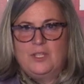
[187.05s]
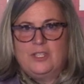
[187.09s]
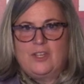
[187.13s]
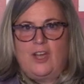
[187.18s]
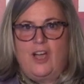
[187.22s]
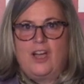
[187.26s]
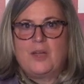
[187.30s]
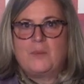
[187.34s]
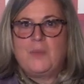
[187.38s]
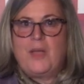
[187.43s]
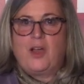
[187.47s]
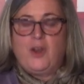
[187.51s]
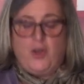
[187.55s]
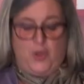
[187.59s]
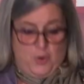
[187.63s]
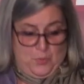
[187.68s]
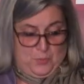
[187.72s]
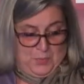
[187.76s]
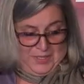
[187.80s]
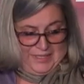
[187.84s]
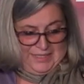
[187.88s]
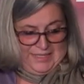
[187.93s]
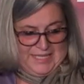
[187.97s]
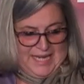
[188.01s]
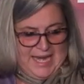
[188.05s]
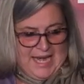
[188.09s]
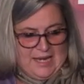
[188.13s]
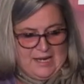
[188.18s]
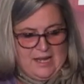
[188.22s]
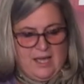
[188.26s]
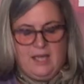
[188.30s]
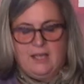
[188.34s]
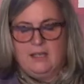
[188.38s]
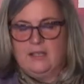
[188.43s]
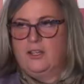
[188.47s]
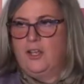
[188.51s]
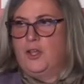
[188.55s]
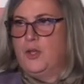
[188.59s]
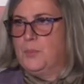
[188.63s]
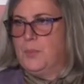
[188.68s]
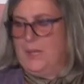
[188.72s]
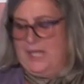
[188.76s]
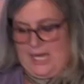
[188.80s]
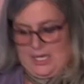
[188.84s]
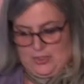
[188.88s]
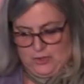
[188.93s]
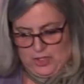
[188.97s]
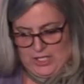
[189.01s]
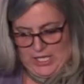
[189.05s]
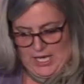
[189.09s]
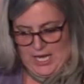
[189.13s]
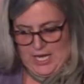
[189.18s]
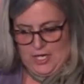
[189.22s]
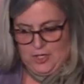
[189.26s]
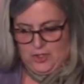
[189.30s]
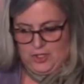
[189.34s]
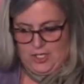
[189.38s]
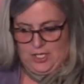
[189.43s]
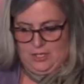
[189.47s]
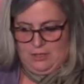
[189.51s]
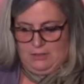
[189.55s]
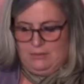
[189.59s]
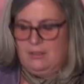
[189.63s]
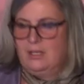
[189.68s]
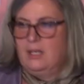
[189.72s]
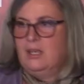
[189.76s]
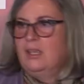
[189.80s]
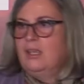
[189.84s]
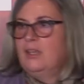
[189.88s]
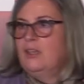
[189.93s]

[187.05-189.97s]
We talk about open data, open education,